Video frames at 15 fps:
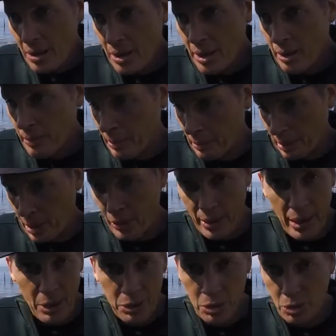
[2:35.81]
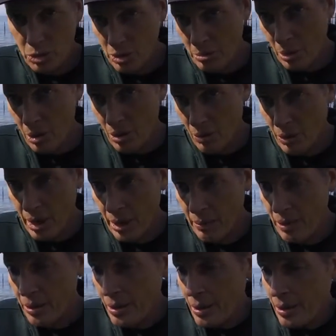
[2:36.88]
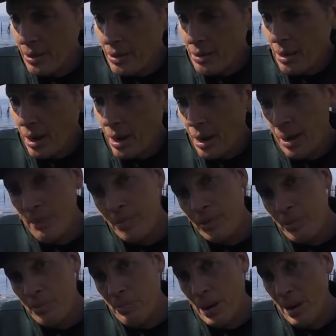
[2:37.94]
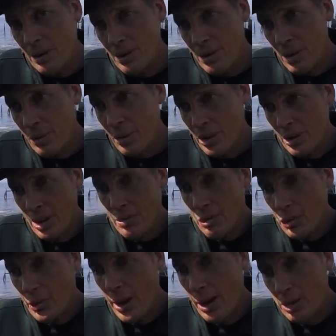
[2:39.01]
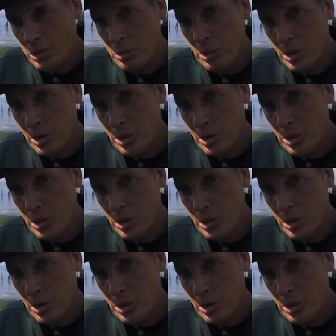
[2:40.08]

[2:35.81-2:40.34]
It could be blown out, too small, whatever. But when you live 3 hours from the